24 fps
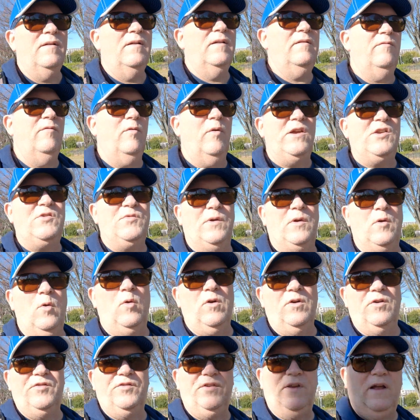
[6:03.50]
voice
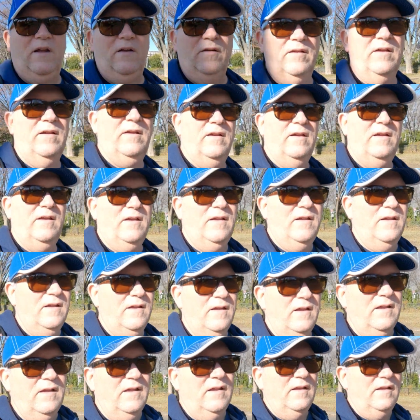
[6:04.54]
recorder sound.
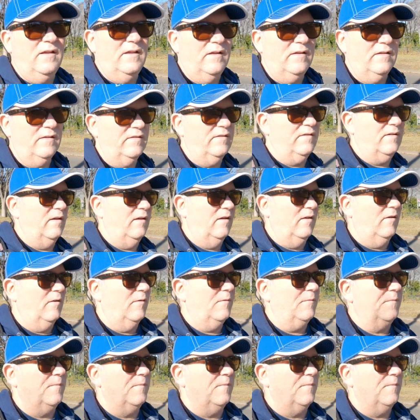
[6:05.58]
So